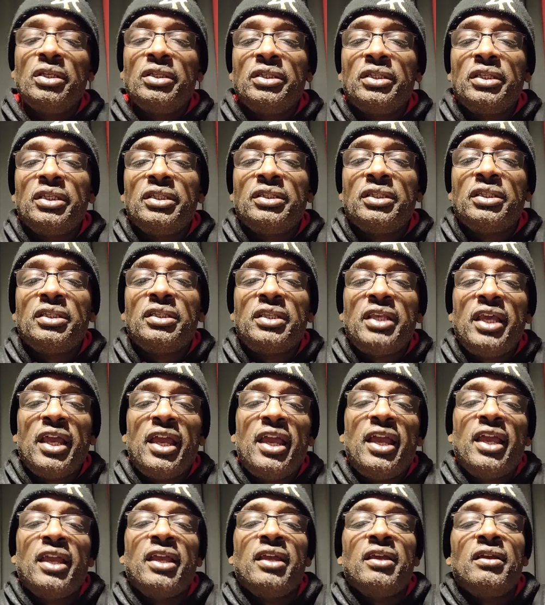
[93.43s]
this is
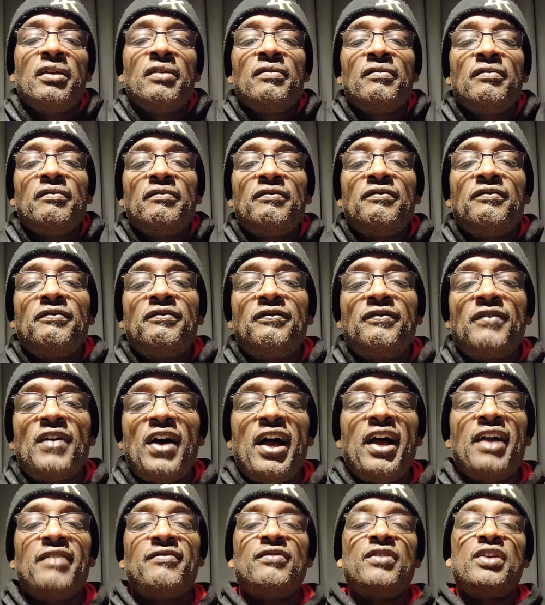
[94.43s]
a
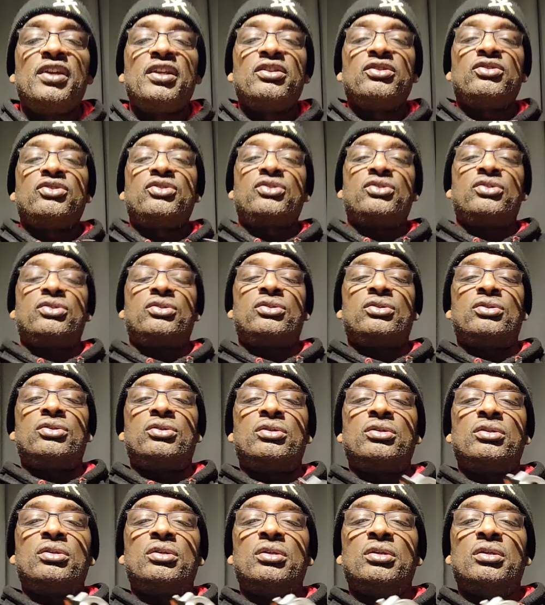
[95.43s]
five inch,
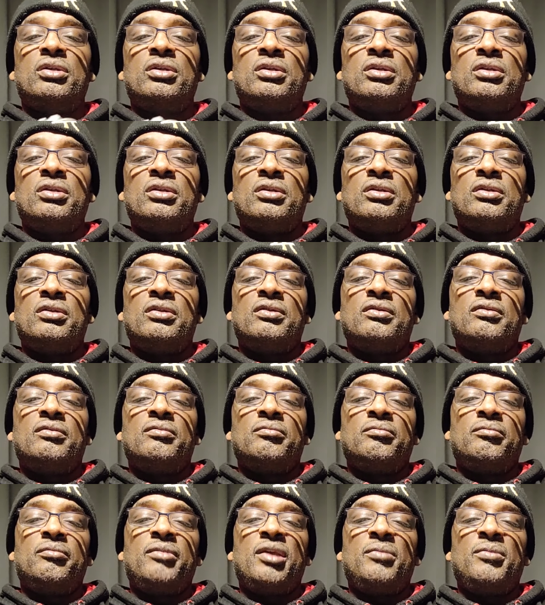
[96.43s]

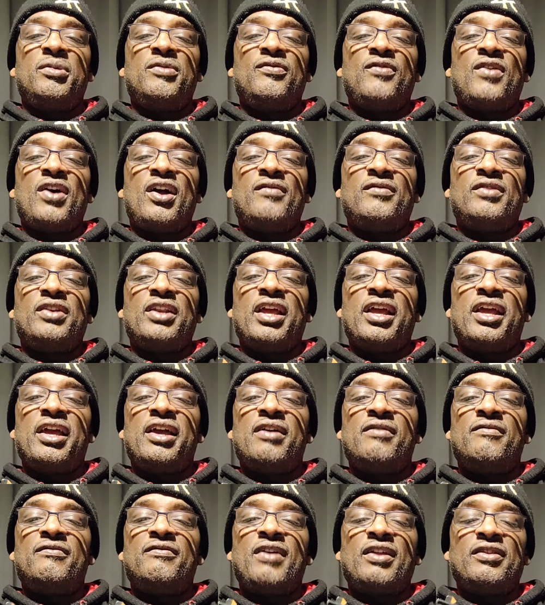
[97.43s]
maybe five and a
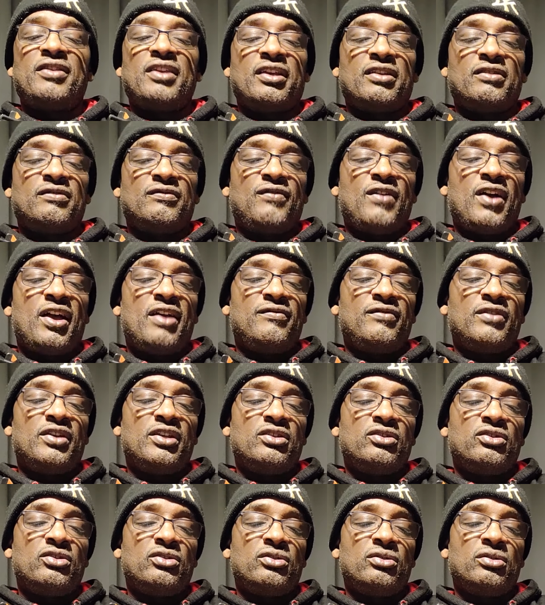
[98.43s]
half. I think it's five
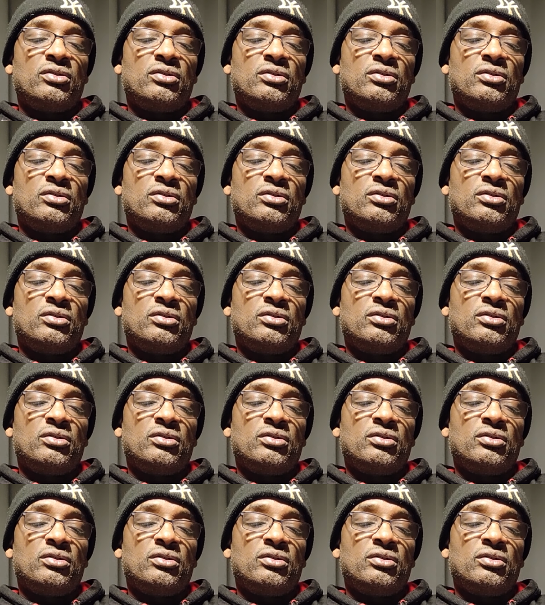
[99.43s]
inch.